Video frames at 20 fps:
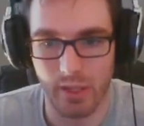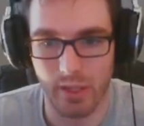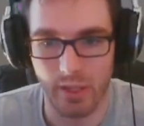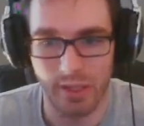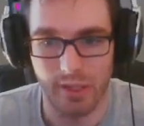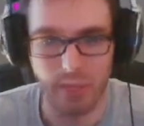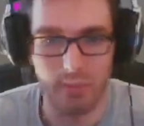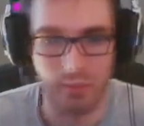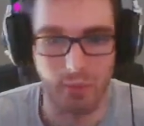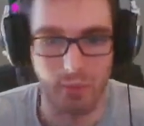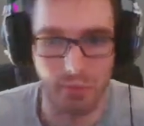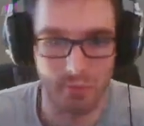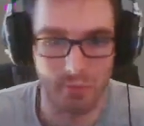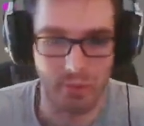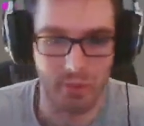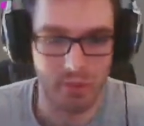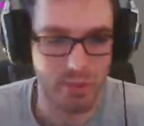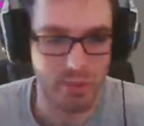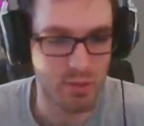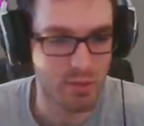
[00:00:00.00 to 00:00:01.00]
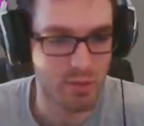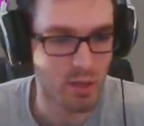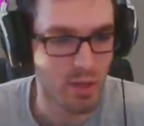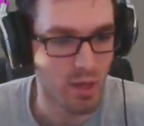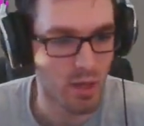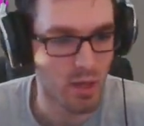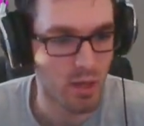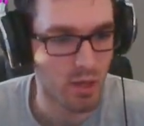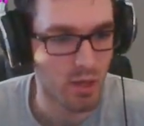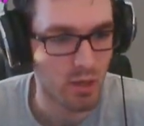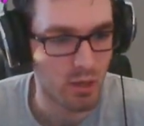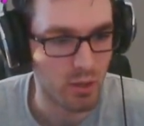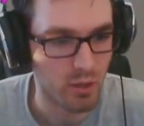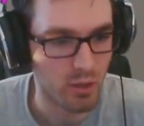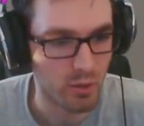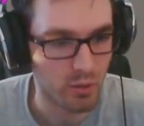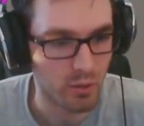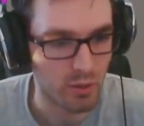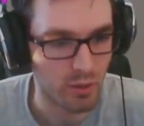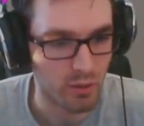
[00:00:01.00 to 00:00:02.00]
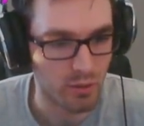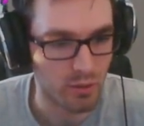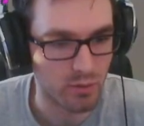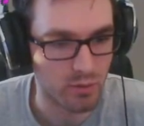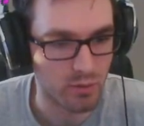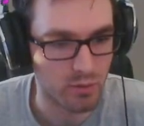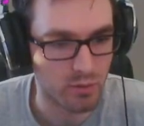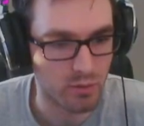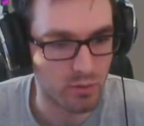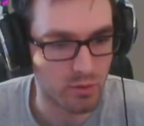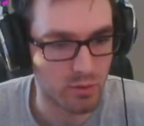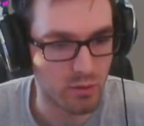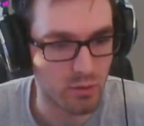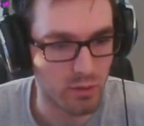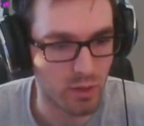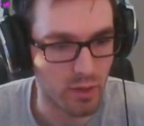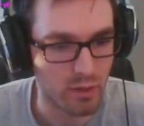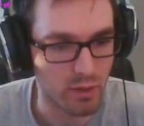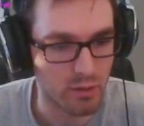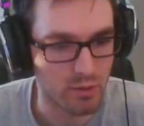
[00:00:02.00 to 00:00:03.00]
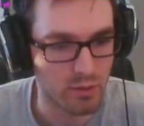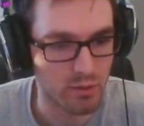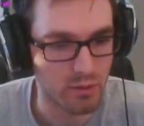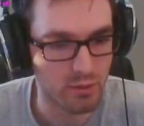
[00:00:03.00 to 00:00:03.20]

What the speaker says: last part, at least. Okay, dot.